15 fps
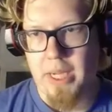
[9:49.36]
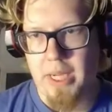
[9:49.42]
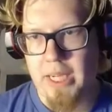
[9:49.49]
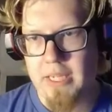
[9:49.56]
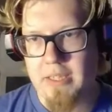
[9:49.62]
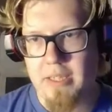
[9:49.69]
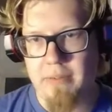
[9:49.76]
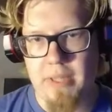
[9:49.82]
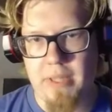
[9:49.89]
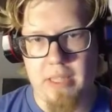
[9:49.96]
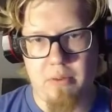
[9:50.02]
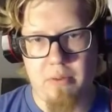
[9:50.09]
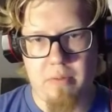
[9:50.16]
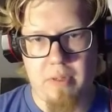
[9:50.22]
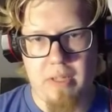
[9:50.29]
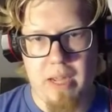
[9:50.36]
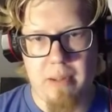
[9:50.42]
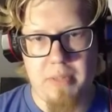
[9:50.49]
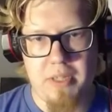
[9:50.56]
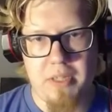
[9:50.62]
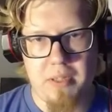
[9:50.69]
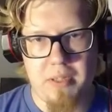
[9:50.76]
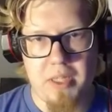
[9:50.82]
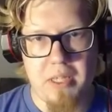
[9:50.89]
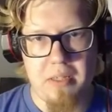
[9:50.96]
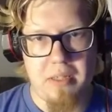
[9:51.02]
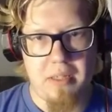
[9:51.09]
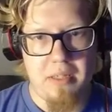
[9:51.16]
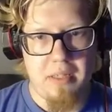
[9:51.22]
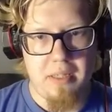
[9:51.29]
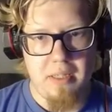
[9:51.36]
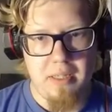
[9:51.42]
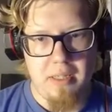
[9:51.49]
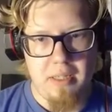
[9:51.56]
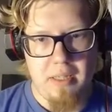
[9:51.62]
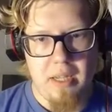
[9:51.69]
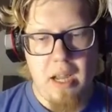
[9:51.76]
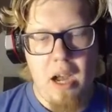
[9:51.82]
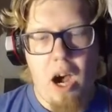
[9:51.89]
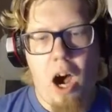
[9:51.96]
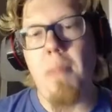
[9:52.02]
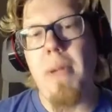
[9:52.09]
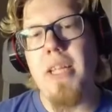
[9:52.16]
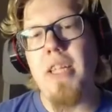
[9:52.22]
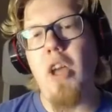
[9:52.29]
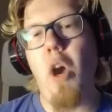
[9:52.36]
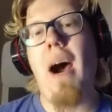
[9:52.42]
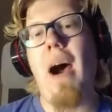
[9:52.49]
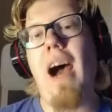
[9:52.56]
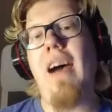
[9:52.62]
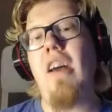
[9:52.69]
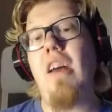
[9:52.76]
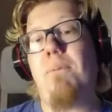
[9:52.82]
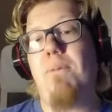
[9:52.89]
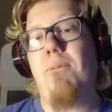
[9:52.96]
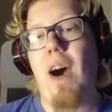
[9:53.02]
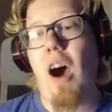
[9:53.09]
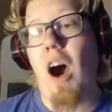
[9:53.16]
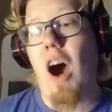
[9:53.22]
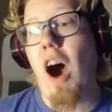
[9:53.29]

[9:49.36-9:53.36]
I gotta see if I can do some damage on this. I mean, you motherfucker.